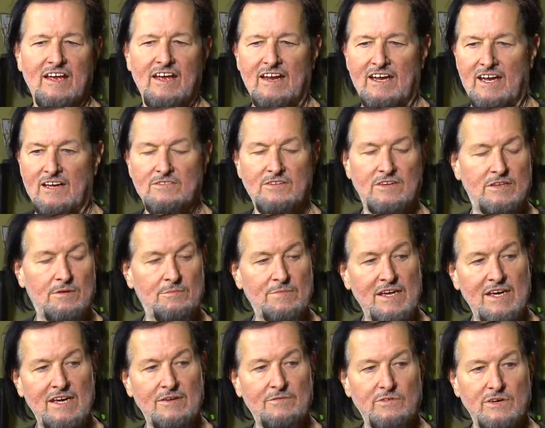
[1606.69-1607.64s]
And that's what the
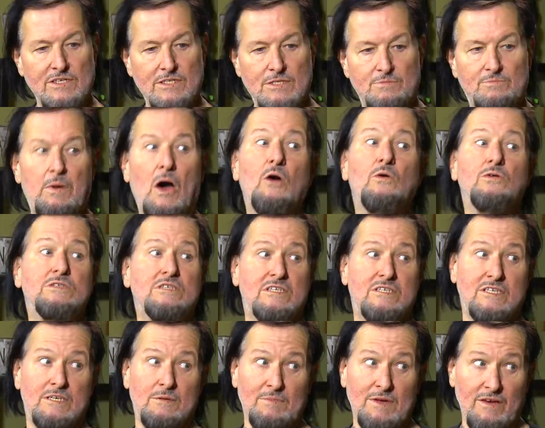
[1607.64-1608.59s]
meeting was
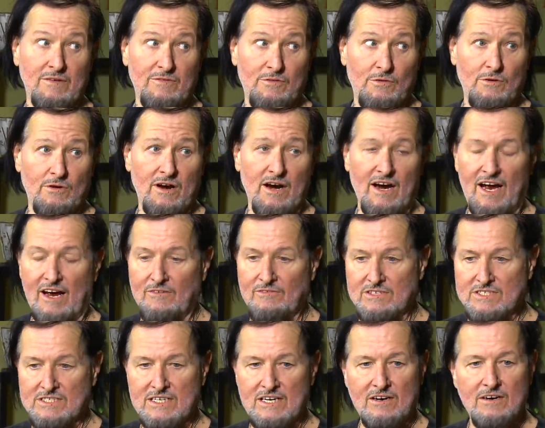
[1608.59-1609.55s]
supposed to be for. I
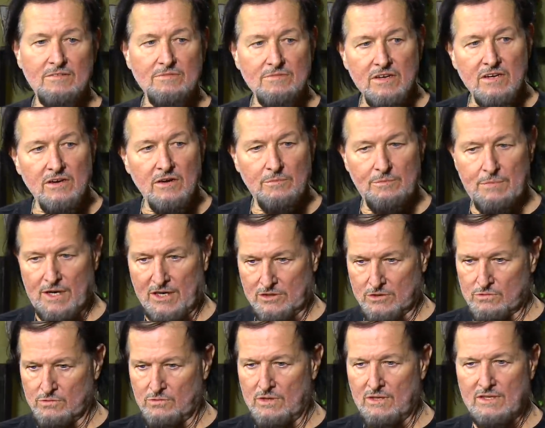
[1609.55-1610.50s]
was there, you know,
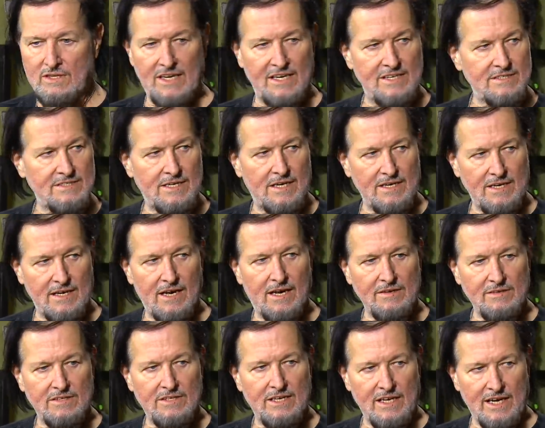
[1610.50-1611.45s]
punctual as
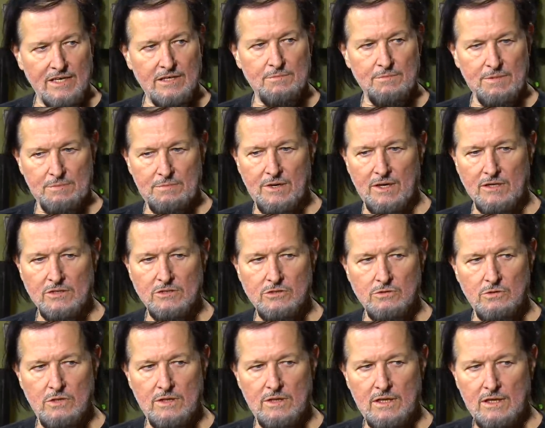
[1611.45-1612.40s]
I, I like to be
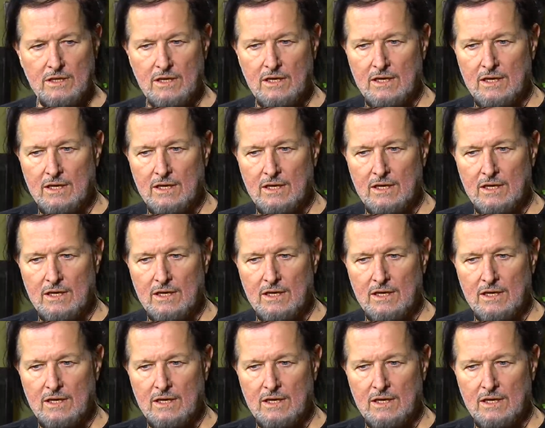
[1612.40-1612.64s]
punctual